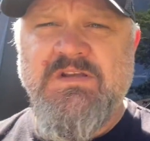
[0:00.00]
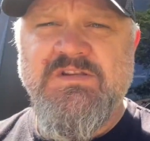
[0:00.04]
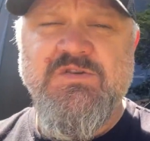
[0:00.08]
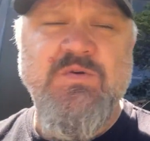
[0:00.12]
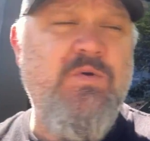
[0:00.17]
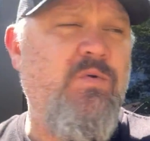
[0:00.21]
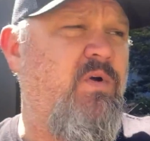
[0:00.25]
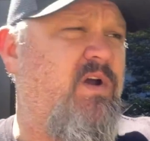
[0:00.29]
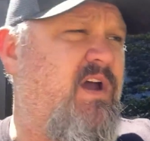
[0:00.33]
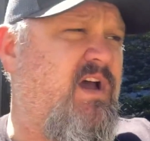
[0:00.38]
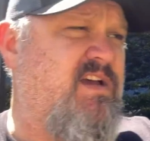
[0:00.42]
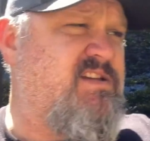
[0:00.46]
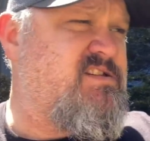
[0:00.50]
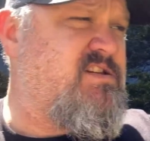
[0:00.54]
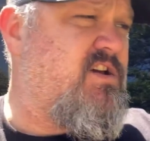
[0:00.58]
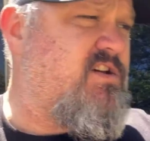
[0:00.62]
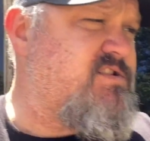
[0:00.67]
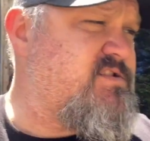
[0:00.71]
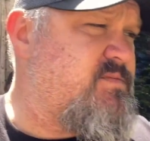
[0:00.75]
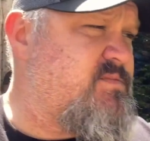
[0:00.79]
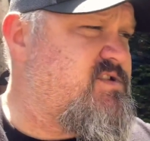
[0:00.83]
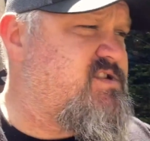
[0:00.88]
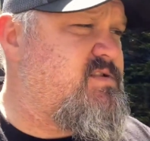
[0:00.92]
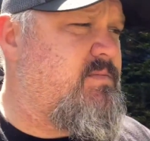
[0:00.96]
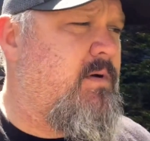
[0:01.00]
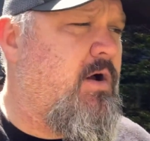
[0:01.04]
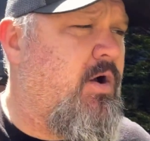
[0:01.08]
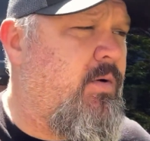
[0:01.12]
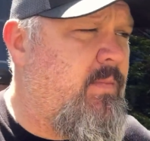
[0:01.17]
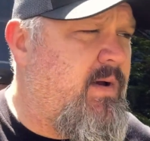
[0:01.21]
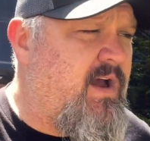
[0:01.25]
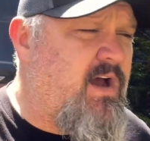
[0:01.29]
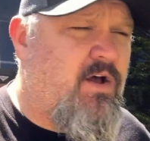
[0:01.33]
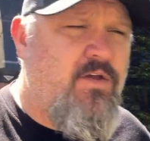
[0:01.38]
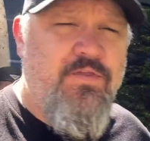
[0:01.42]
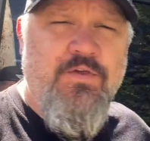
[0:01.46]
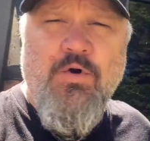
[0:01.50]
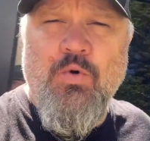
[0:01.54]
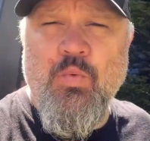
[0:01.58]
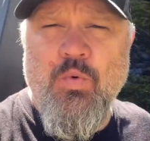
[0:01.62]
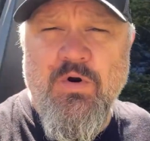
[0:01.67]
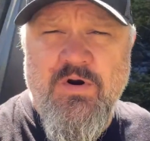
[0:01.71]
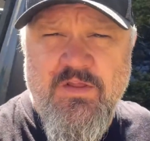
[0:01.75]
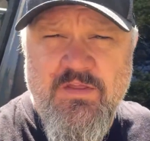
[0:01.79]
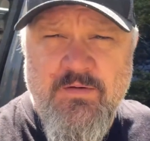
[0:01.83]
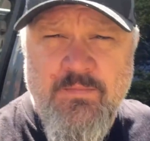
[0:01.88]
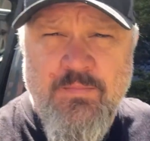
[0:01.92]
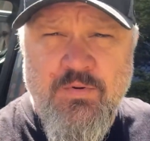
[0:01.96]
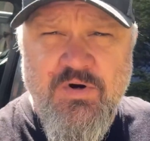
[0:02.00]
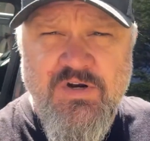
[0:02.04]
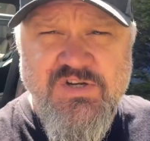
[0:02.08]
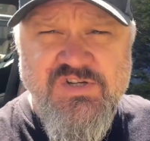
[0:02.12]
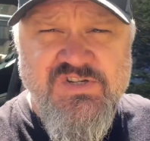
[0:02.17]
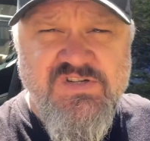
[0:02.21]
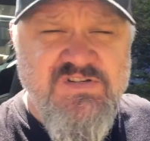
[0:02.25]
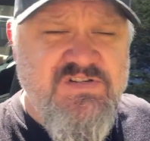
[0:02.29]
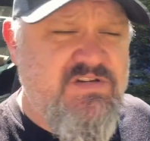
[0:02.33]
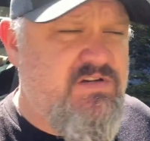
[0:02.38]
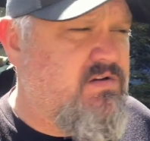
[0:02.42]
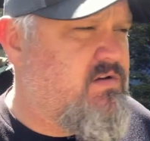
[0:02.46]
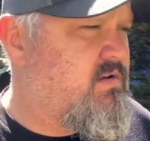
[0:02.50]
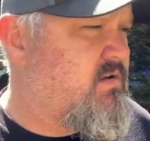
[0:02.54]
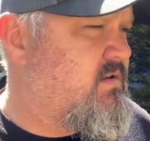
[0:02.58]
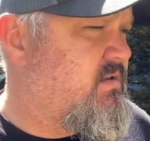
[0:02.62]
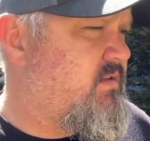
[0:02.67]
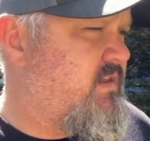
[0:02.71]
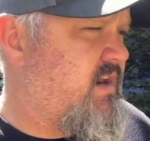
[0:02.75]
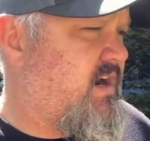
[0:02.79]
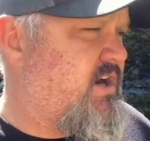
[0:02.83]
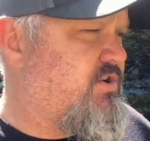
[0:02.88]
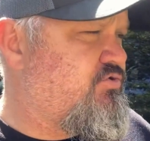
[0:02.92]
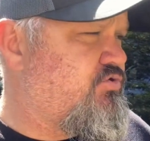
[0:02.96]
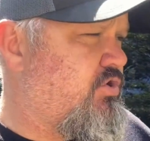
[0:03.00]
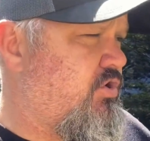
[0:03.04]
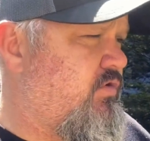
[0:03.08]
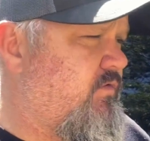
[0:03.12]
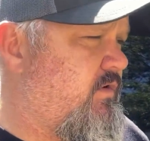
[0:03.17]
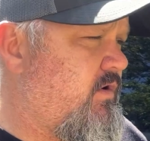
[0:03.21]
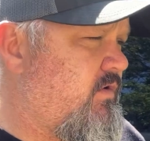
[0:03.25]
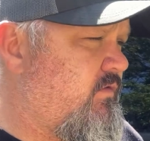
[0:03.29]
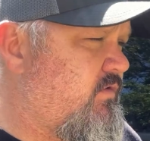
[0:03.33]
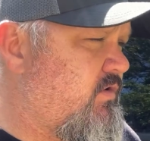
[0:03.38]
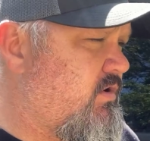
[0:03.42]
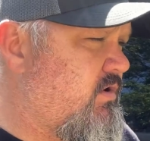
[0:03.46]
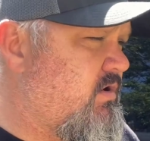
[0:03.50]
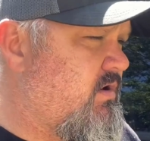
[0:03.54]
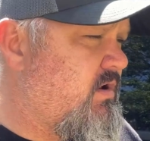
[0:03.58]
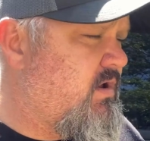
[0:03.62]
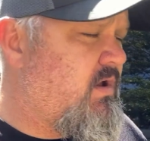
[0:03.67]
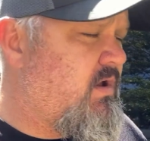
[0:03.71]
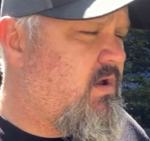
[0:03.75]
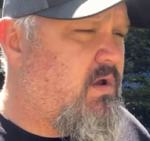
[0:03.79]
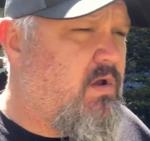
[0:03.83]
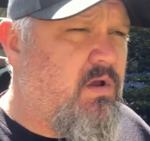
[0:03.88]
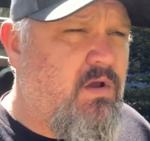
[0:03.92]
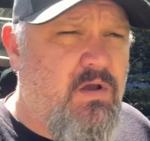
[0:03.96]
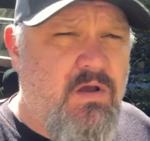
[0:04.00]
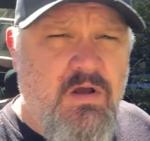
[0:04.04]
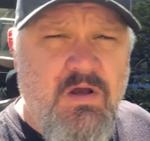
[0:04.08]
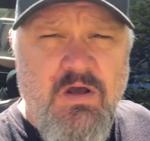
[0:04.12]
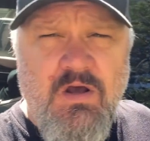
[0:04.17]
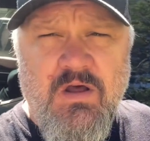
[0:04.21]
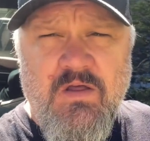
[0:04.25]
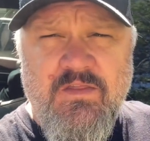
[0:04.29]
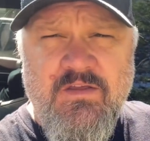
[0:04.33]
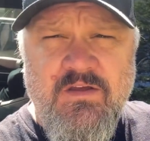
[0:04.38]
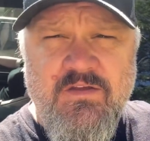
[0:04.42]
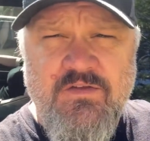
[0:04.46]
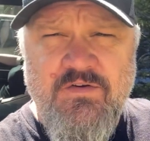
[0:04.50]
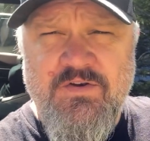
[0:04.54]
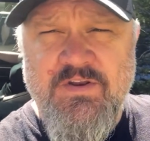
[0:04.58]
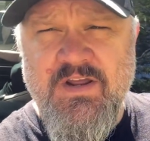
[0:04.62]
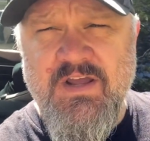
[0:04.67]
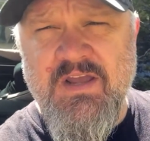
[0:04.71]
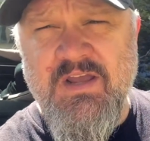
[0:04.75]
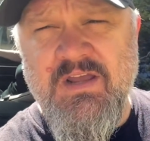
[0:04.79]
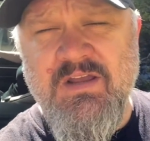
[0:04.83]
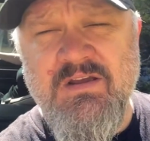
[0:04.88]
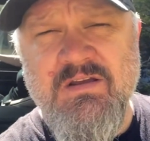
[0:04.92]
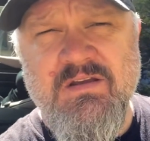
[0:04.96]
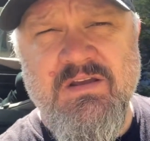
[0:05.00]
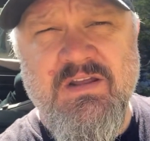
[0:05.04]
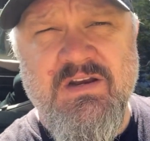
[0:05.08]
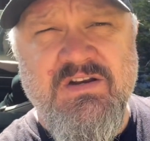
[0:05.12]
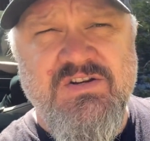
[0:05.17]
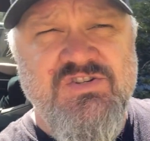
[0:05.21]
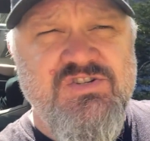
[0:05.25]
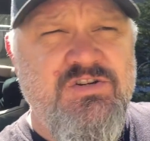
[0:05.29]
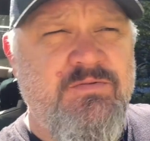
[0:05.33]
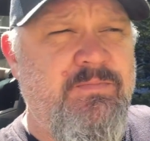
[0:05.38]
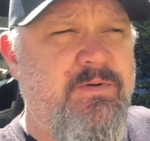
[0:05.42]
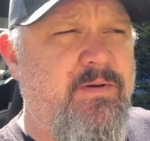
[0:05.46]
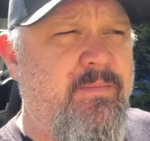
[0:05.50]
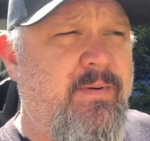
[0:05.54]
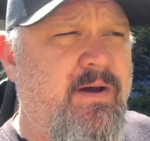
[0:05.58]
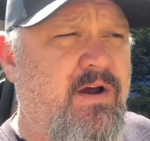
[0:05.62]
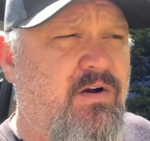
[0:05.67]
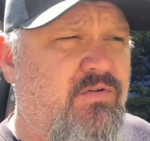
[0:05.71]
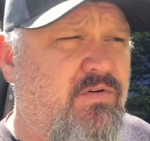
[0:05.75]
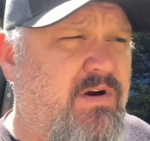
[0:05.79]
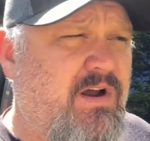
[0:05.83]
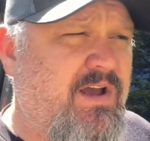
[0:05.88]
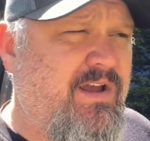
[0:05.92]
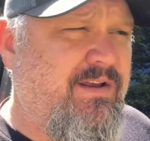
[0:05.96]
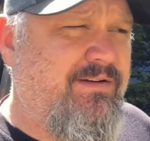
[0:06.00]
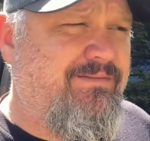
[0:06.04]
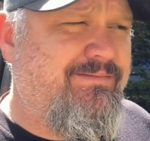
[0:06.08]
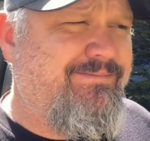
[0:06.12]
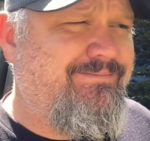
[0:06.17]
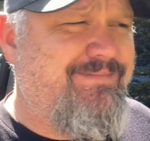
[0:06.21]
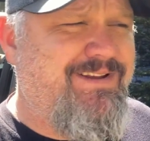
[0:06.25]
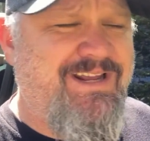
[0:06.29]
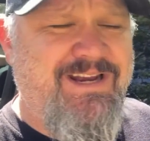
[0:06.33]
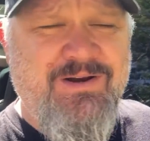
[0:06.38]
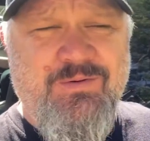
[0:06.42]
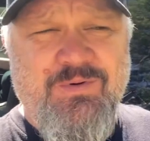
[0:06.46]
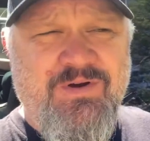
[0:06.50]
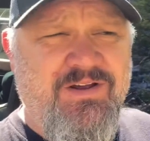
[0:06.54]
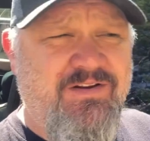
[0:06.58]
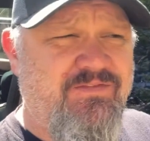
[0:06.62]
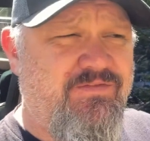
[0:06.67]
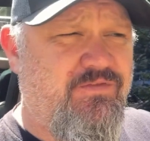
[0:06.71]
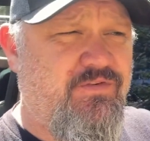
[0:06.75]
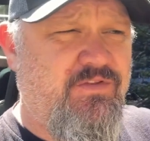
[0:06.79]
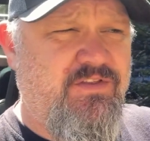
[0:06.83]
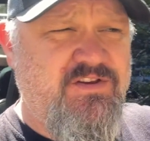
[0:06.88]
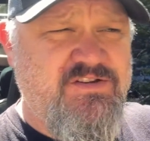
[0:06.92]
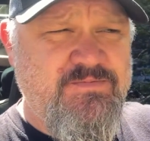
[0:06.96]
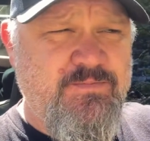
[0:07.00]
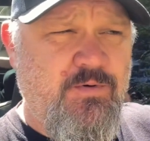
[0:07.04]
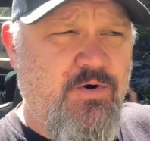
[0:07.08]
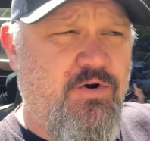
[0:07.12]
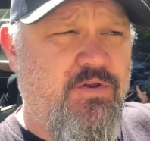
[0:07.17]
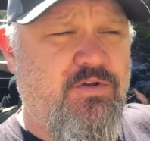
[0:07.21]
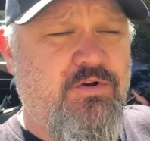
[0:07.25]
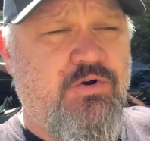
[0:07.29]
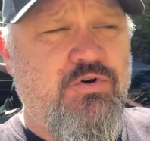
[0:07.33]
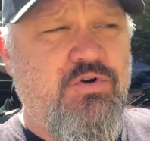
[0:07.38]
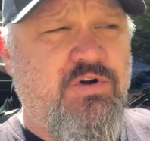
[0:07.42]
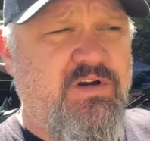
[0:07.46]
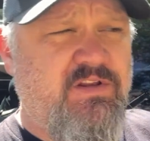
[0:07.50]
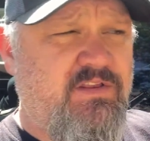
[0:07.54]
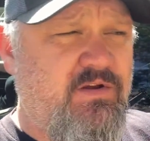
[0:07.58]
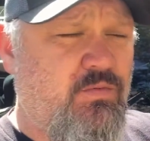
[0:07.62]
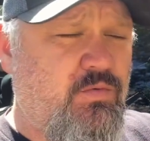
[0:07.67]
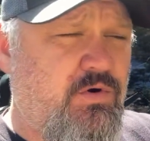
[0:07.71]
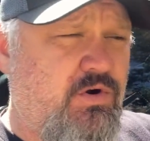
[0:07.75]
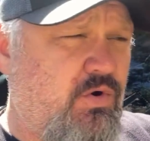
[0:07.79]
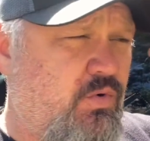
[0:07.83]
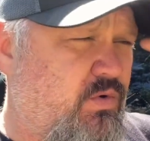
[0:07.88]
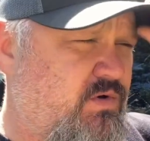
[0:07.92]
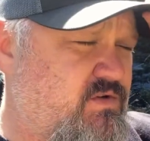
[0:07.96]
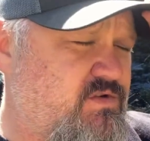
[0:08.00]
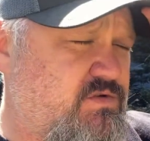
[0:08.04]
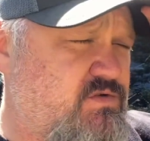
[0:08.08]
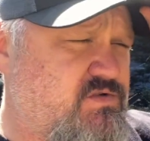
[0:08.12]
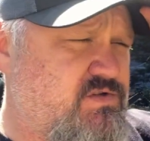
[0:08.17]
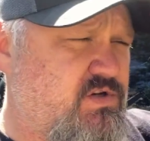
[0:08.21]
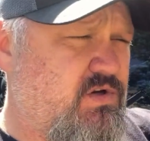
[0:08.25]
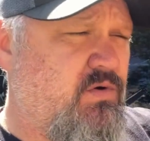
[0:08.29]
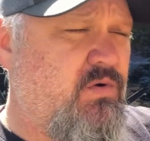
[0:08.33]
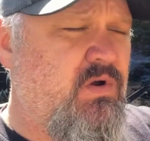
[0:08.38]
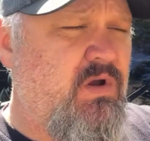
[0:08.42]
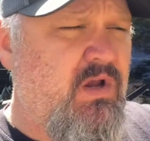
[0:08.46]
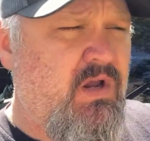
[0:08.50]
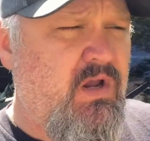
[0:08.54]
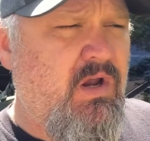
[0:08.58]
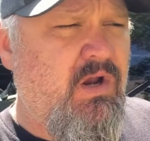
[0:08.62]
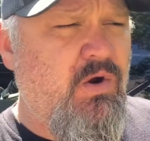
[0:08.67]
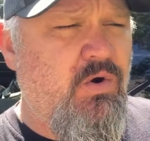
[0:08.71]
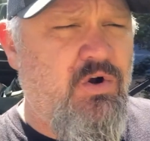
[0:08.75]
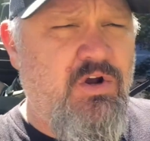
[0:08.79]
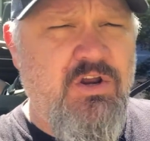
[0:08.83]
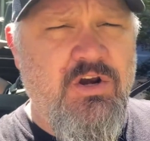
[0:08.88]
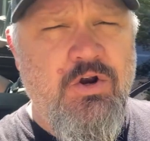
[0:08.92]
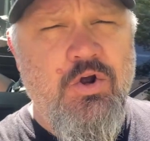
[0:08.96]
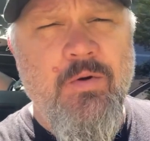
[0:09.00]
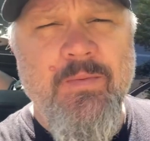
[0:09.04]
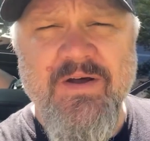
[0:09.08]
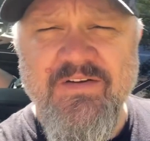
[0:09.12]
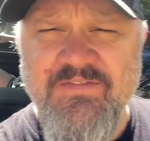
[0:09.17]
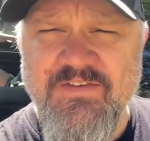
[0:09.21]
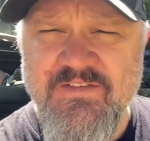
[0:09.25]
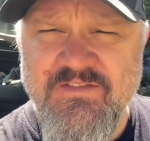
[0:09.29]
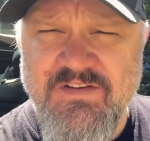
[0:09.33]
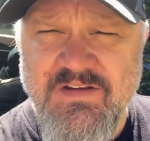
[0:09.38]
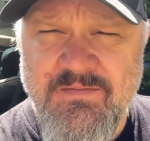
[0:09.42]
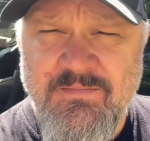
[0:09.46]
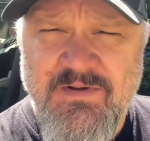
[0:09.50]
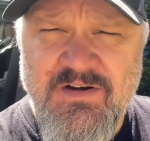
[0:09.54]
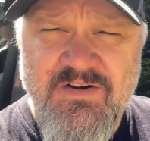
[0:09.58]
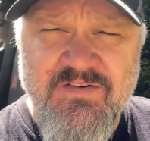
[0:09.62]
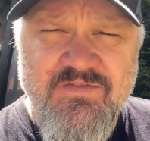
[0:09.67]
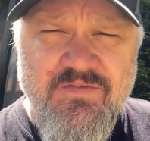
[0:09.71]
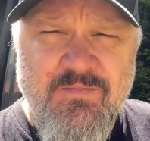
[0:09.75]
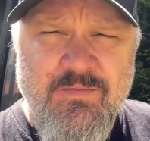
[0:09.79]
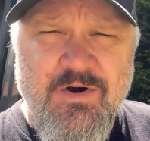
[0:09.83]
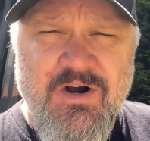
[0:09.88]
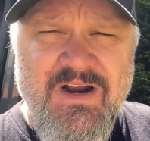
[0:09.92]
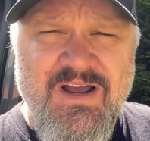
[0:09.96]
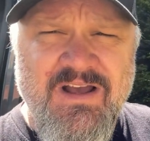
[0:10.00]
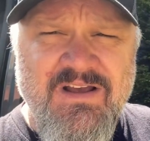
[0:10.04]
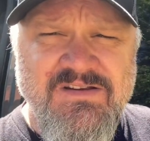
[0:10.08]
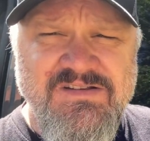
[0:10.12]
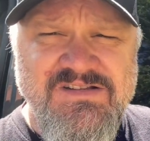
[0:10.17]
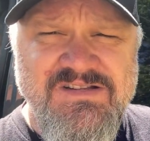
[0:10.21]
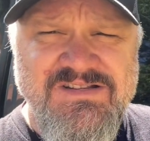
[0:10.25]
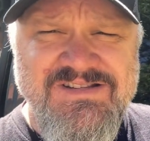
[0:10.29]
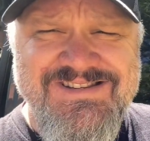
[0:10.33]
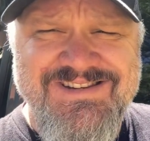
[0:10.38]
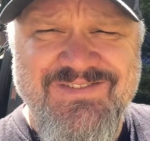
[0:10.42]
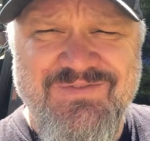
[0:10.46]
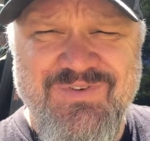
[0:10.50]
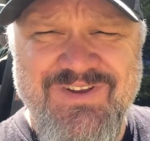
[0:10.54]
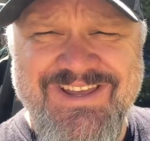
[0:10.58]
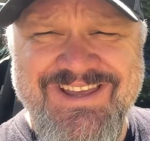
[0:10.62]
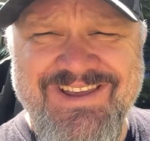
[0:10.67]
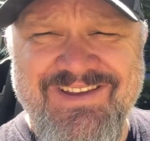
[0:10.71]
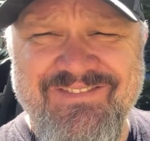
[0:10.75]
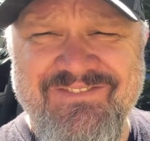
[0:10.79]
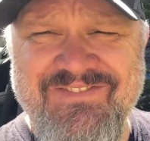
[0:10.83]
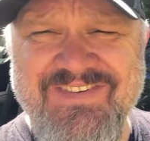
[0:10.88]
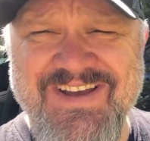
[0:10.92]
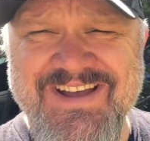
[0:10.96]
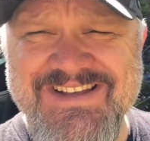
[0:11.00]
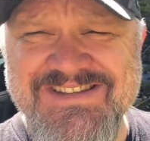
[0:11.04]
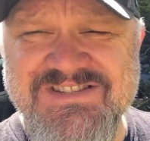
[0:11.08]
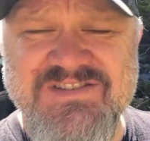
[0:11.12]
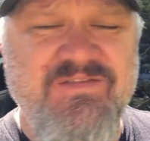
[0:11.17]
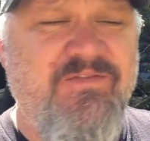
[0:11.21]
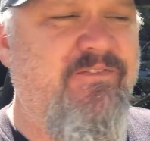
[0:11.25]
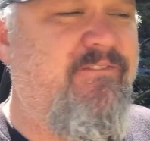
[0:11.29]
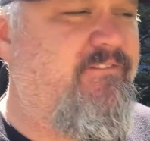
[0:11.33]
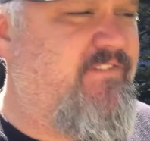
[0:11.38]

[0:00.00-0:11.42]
So anyway, I saw some smallmouth on one of the bridges that I drove over uh, the other day, and it should be about right anyway for this part of the creek that we're going to. So we're gonna go about 15 minutes from our house and see if we can't find some